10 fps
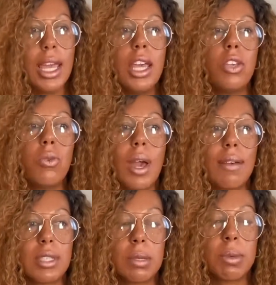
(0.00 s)
You have
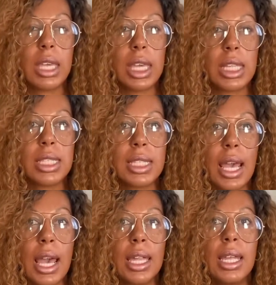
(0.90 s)
some kids
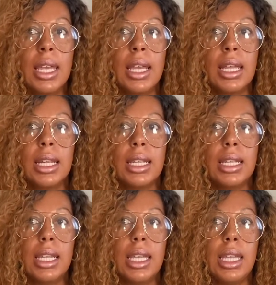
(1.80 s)
that
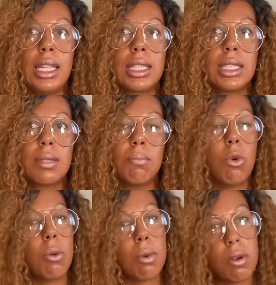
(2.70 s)
need more
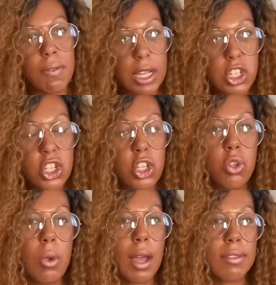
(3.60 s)
motivation. You
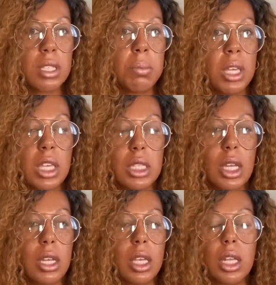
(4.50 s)
have some kids that'll
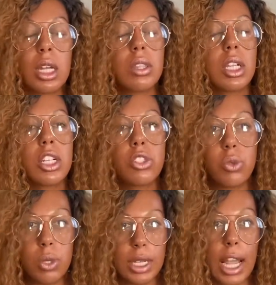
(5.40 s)
get out there and do
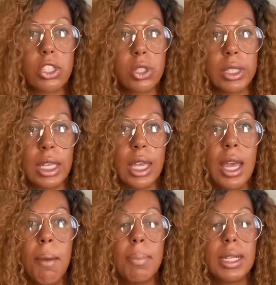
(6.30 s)
it naturally.
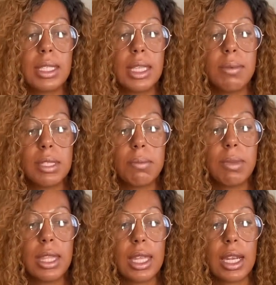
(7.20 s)
But it seems to me
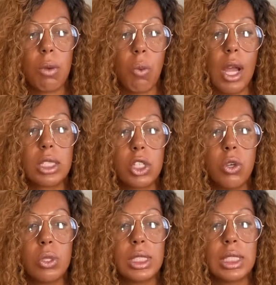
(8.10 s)
that I watch
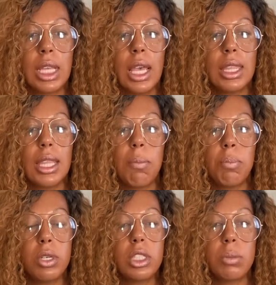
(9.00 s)
coaches, they
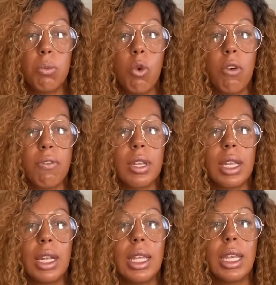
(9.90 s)
push more for the
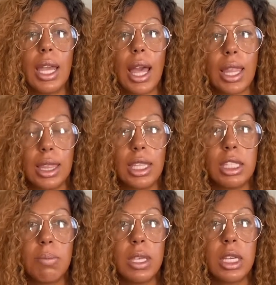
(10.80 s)
elite athletes
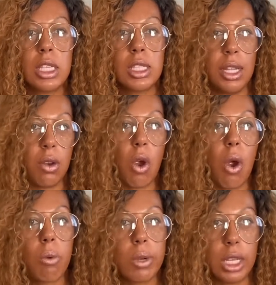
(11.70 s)
because they're
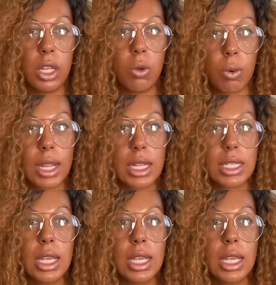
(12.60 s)
already great.